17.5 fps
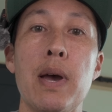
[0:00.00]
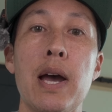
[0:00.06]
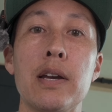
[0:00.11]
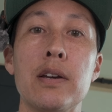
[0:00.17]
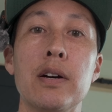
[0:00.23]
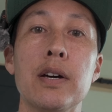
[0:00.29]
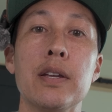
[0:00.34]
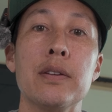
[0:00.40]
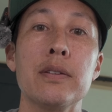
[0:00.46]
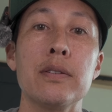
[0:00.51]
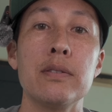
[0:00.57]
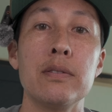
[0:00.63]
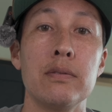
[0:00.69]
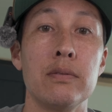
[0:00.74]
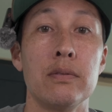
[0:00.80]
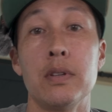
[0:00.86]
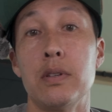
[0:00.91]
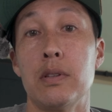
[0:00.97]
back on
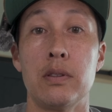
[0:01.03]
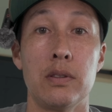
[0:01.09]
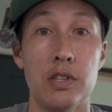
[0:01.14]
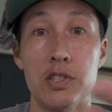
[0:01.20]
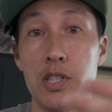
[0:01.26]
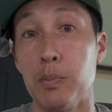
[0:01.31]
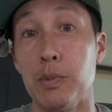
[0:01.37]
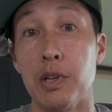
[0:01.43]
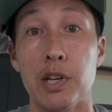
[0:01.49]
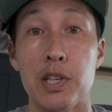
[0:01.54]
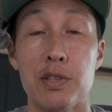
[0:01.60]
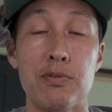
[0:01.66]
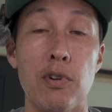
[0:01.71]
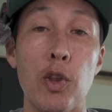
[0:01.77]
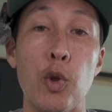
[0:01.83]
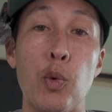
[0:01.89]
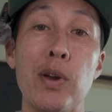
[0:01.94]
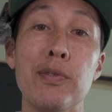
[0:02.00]
the subject that's
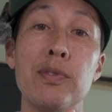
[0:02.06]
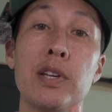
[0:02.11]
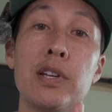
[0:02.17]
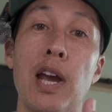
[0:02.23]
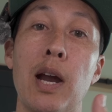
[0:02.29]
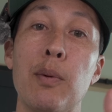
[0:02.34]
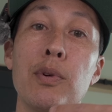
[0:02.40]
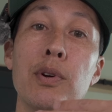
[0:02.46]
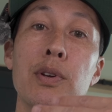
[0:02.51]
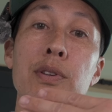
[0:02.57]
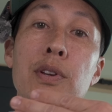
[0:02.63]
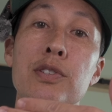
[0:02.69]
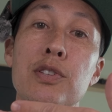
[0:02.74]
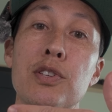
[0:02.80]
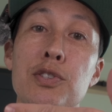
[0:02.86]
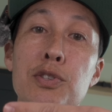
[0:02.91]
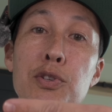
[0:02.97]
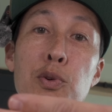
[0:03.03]
farther away from the camera, there's
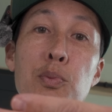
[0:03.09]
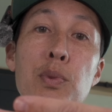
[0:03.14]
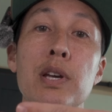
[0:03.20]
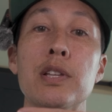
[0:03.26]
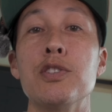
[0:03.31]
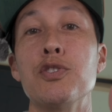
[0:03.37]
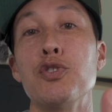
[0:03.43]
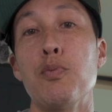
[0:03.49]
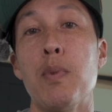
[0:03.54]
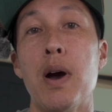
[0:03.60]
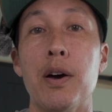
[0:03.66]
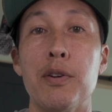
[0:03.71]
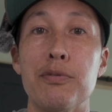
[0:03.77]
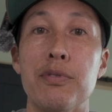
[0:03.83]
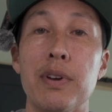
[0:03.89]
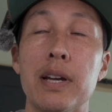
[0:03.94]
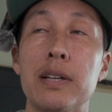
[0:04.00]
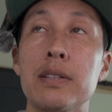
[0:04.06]
a zoom in, zoom out
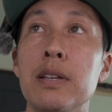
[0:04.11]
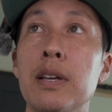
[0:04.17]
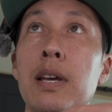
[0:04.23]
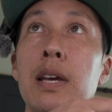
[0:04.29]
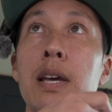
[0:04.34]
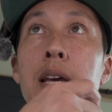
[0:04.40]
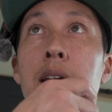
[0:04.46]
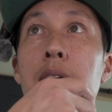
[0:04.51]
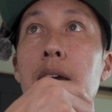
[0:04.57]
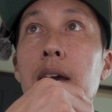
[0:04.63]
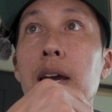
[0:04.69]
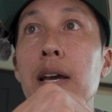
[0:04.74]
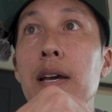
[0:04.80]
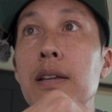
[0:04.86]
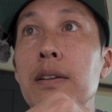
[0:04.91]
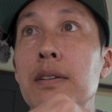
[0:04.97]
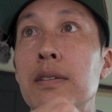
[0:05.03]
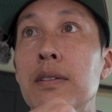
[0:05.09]
effect.
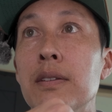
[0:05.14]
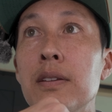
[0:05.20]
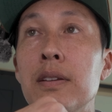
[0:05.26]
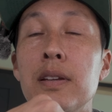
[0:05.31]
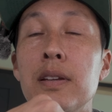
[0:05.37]
And